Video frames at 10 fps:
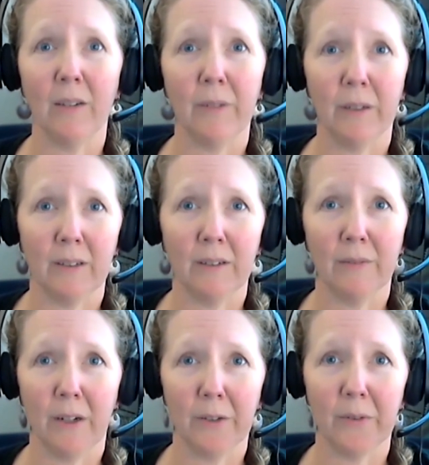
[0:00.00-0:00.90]
a very
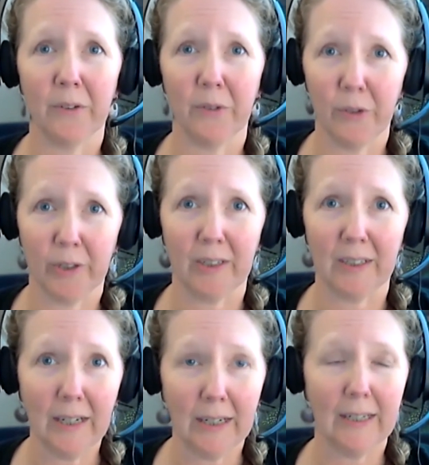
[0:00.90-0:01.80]
phosphorus restricted
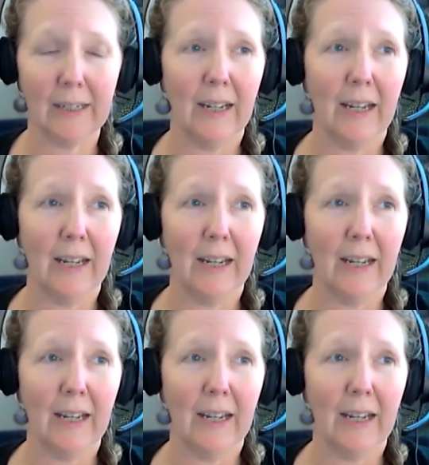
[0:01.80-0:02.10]
diet?